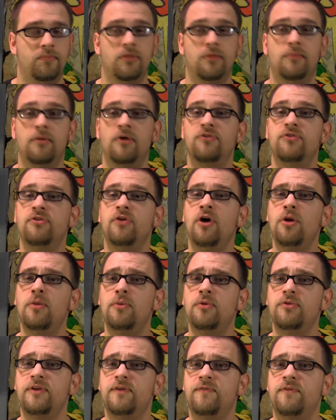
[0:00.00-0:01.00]
The most
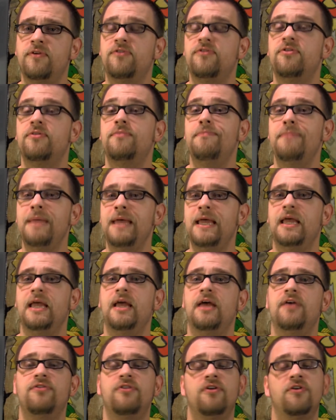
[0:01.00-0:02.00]
notable difference to
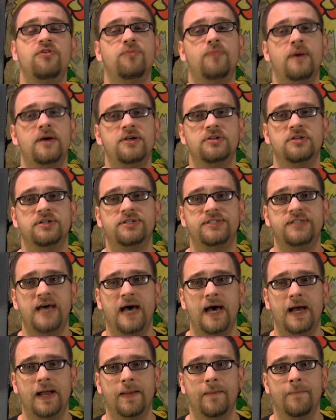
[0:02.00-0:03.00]
me is their special
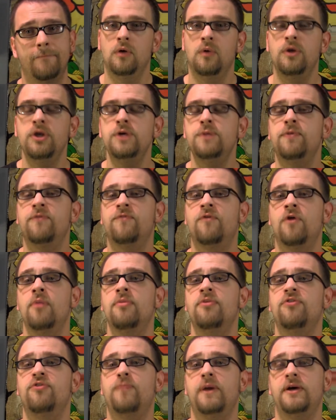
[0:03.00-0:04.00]
attack. When you
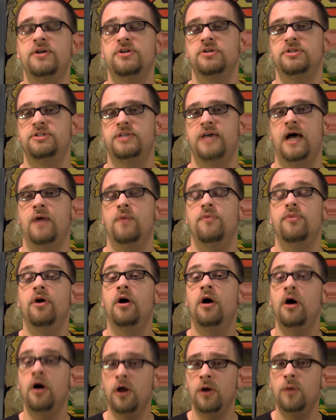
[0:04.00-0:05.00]
perform the special attack with a
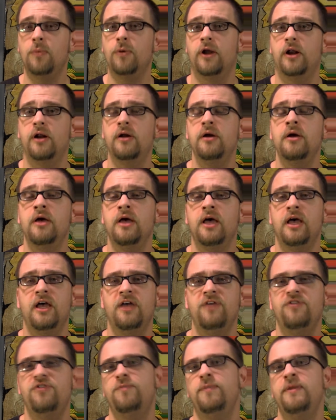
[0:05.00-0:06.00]
hunter predator,
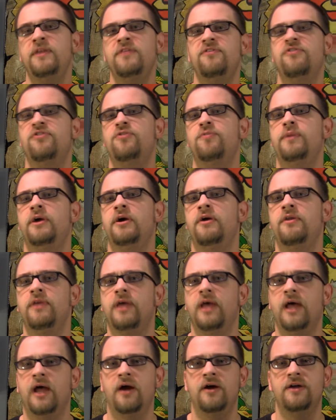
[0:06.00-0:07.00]
he spins his spear in
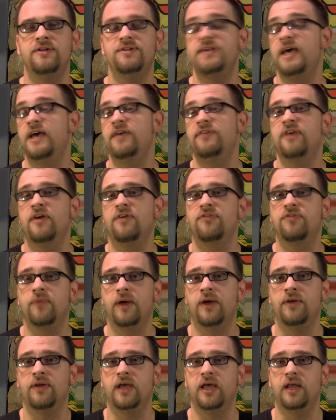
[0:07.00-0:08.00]
the air and takes out
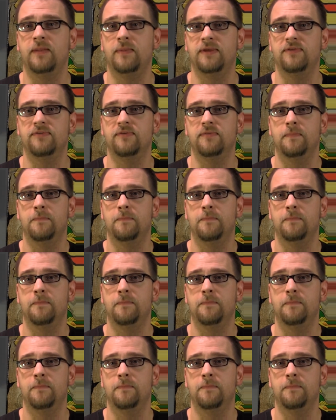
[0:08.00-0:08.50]
surrounding enemies,